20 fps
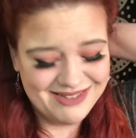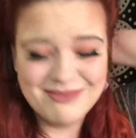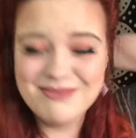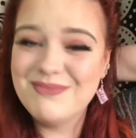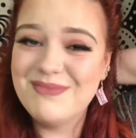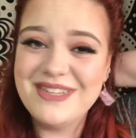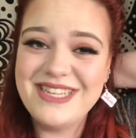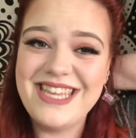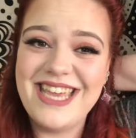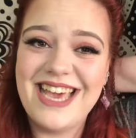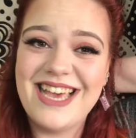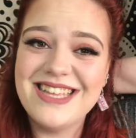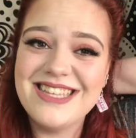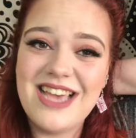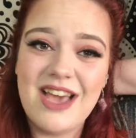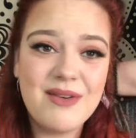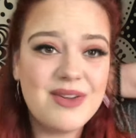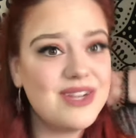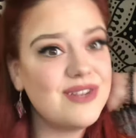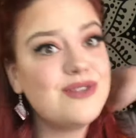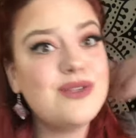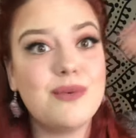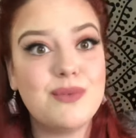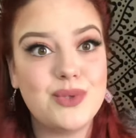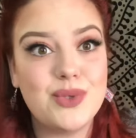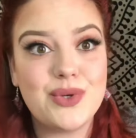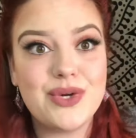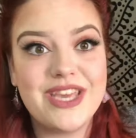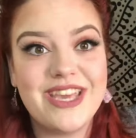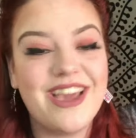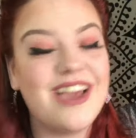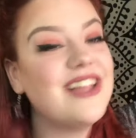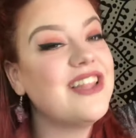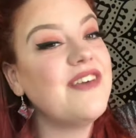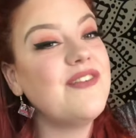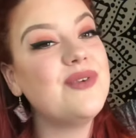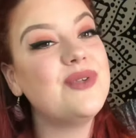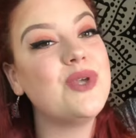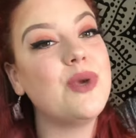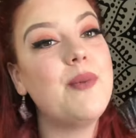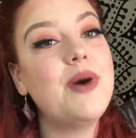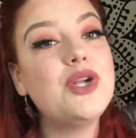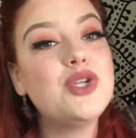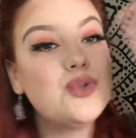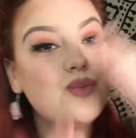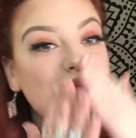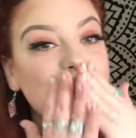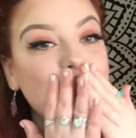But yeah, I'm going to stop talking. I love you so much.